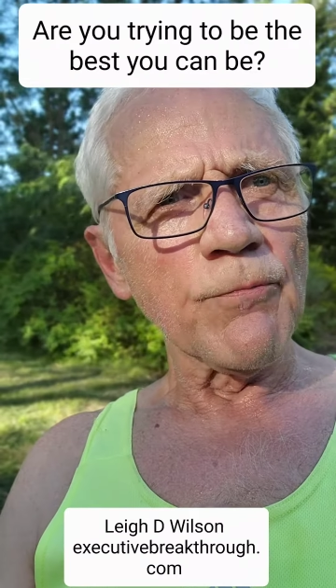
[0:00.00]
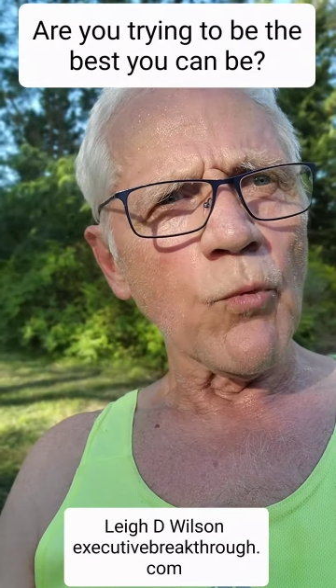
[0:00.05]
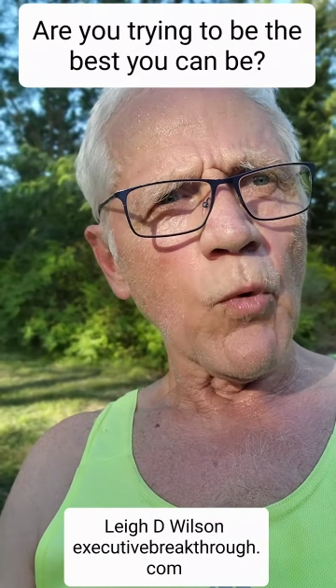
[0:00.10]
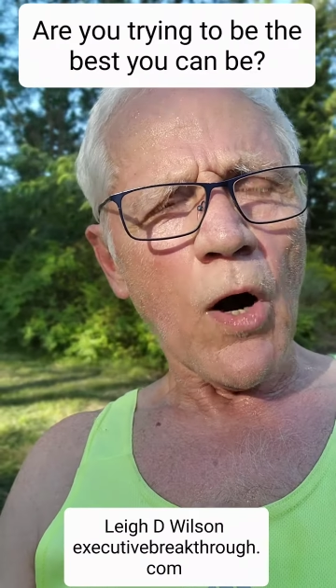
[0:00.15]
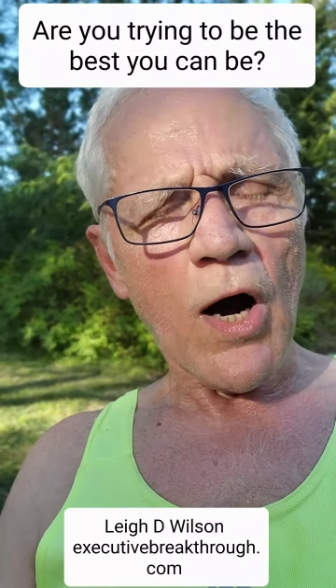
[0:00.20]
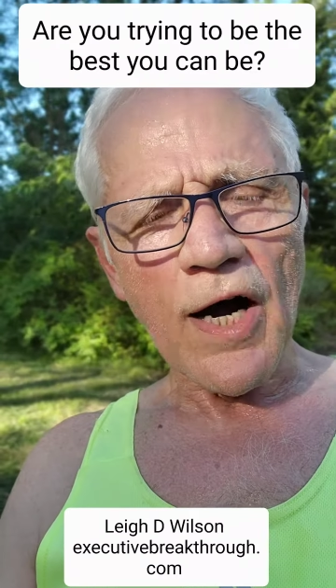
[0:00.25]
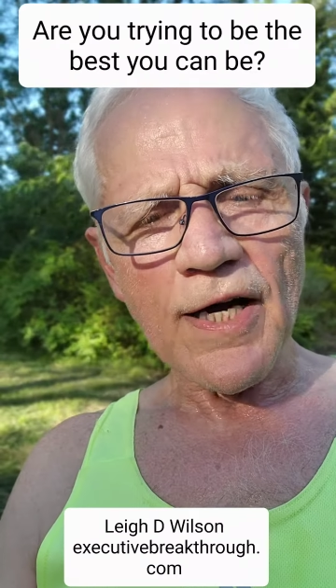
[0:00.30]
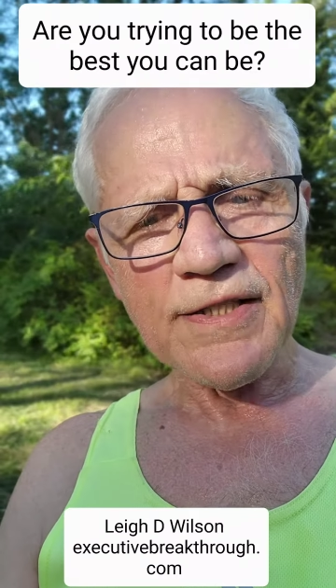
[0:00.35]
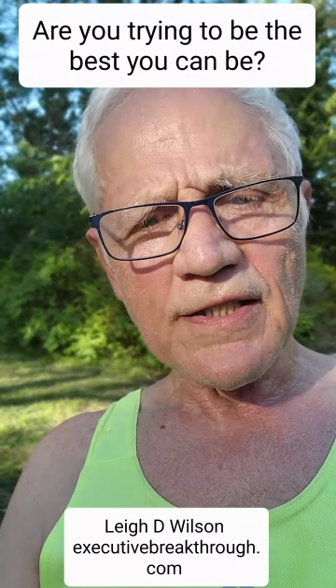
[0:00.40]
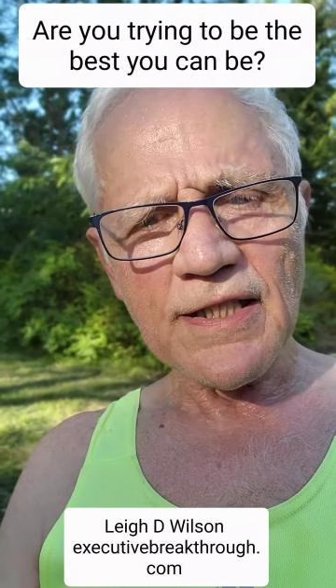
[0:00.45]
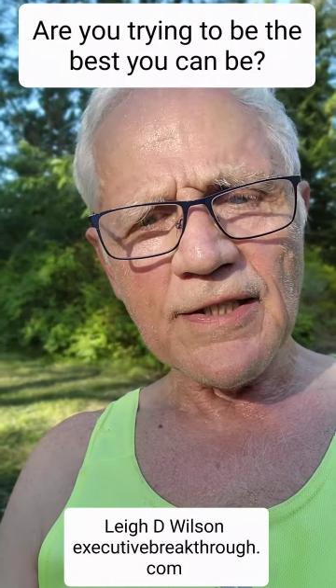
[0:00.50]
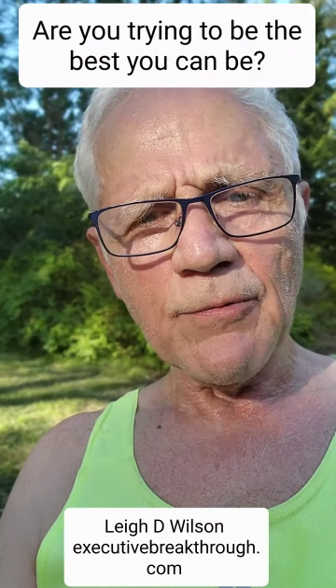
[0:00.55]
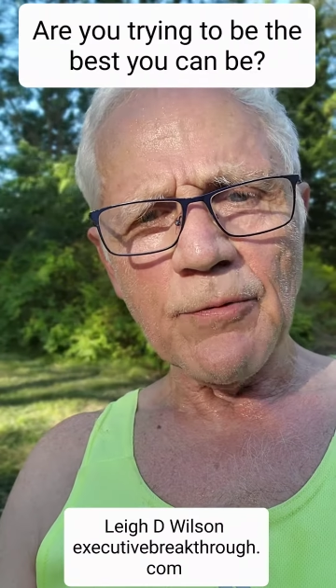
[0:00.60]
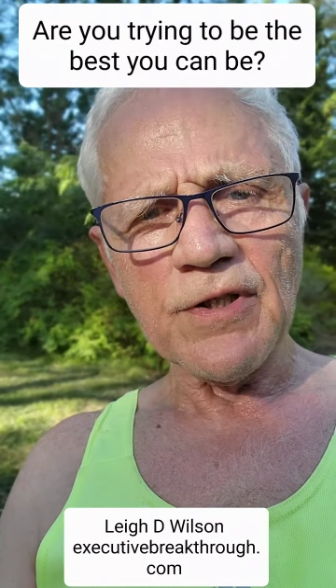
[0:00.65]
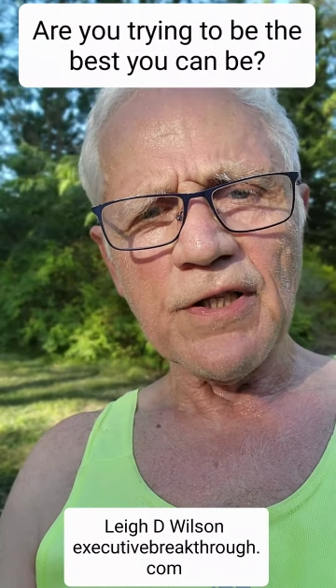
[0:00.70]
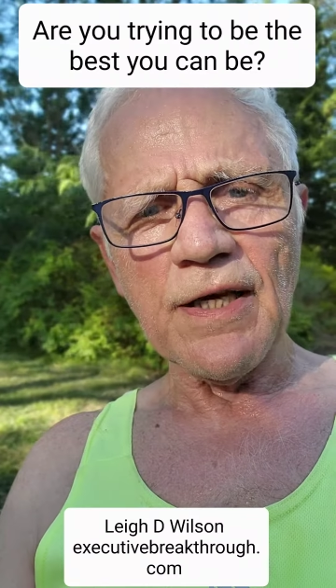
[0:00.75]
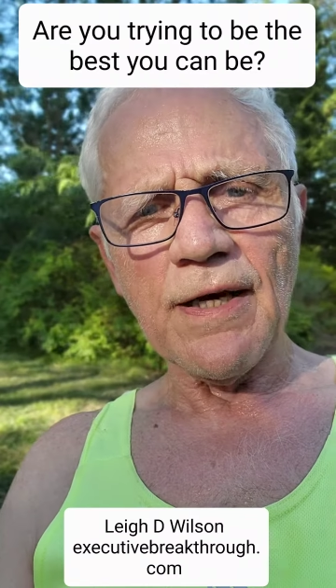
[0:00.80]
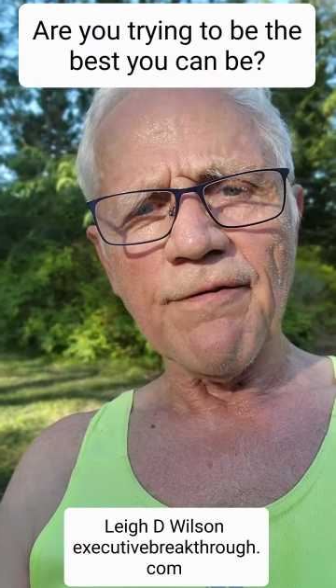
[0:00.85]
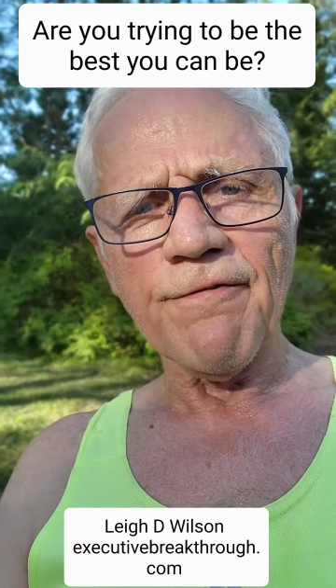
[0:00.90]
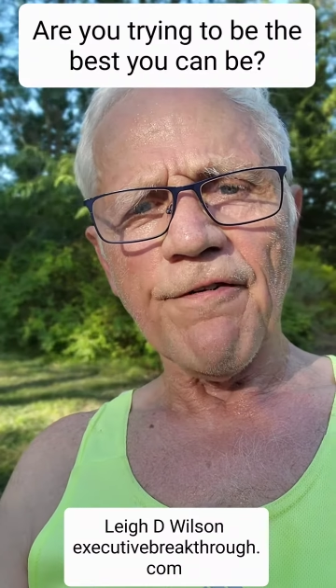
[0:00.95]
wisely
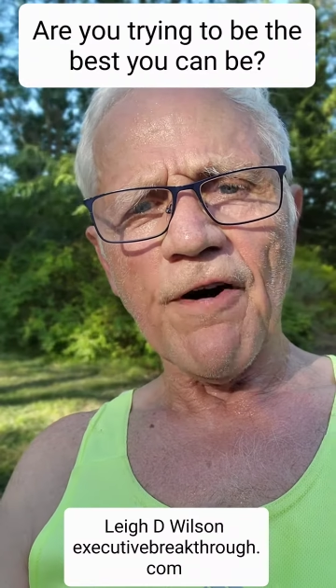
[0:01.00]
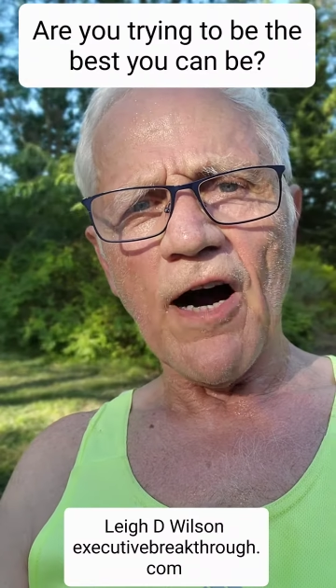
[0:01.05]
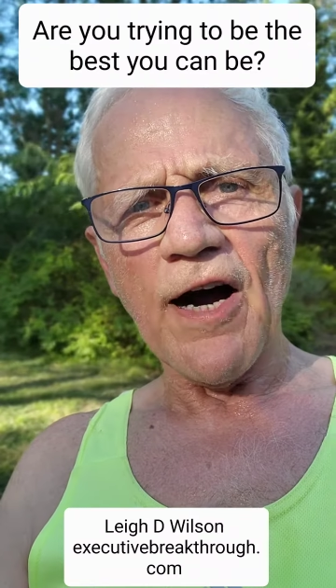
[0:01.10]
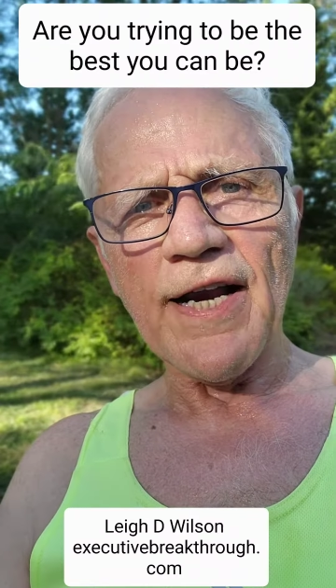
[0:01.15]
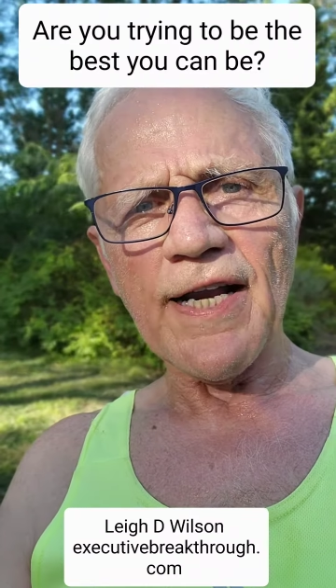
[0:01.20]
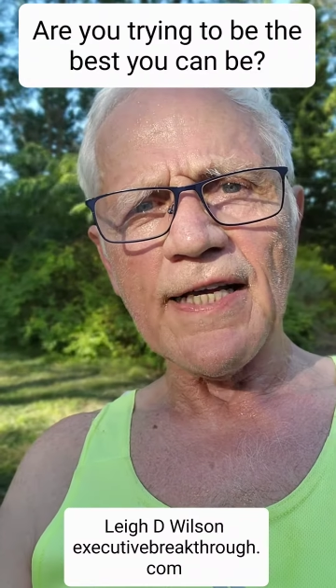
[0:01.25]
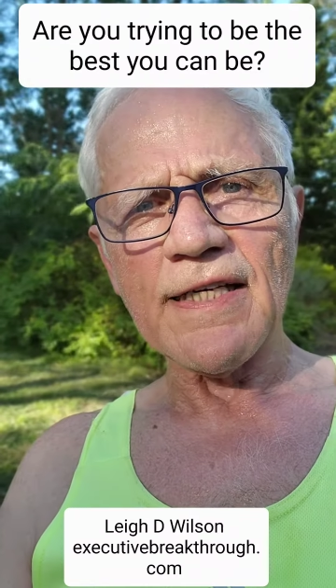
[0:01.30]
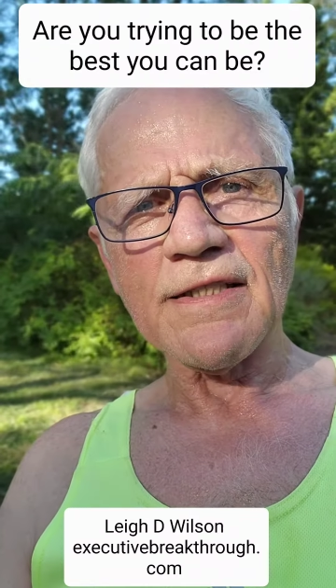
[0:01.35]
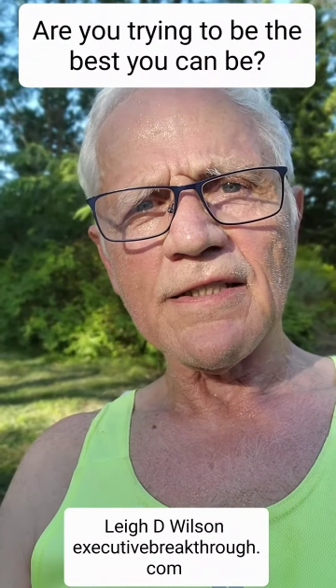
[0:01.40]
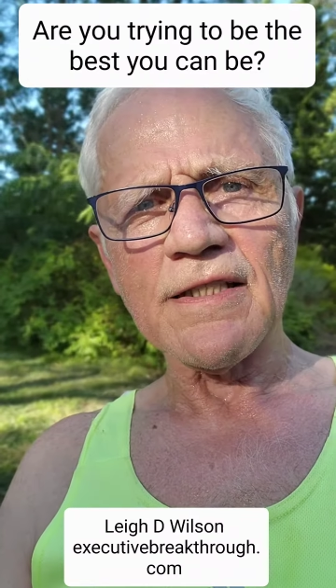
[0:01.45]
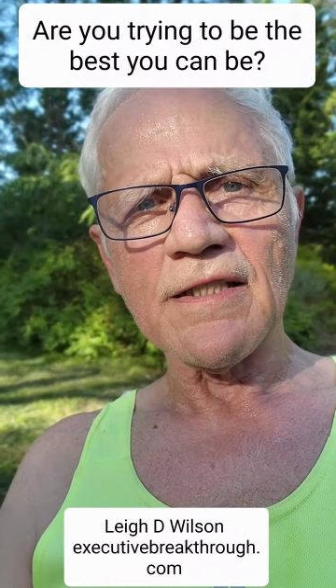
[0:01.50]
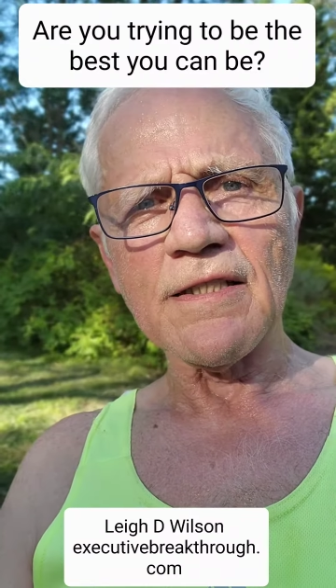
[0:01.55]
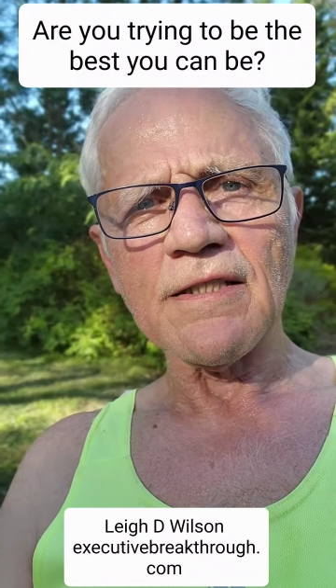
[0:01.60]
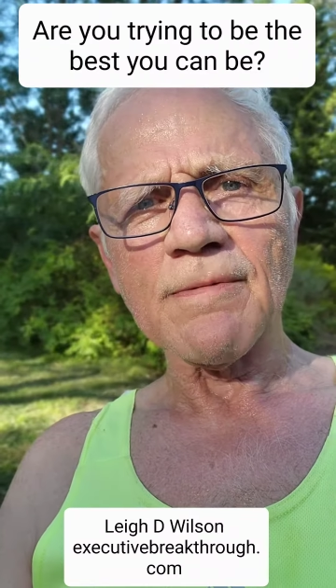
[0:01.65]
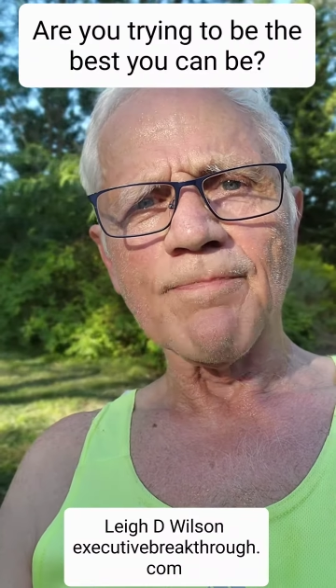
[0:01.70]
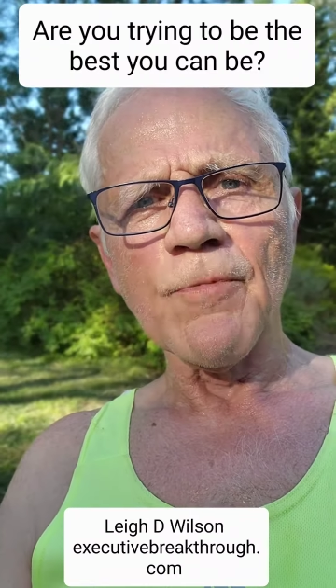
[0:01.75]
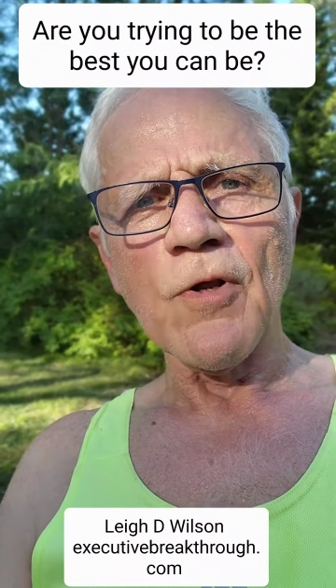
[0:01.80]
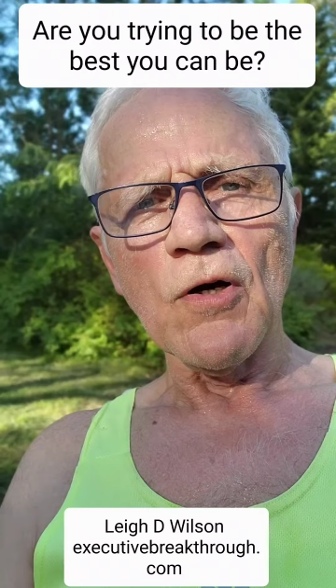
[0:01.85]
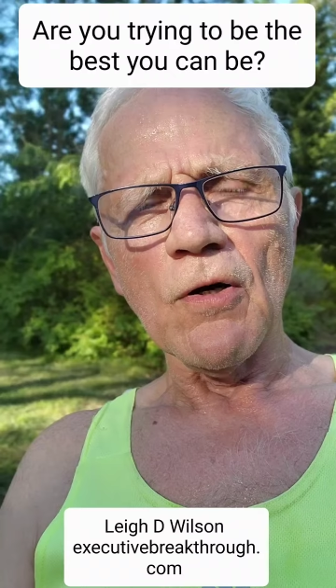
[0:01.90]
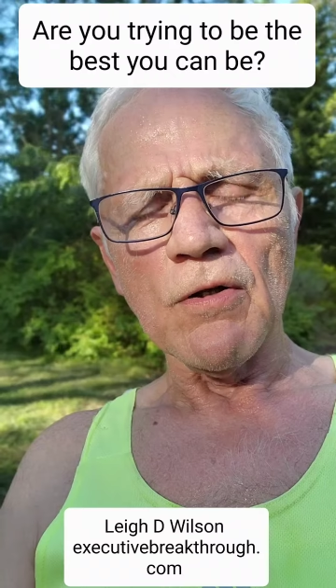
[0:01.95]
with their finances,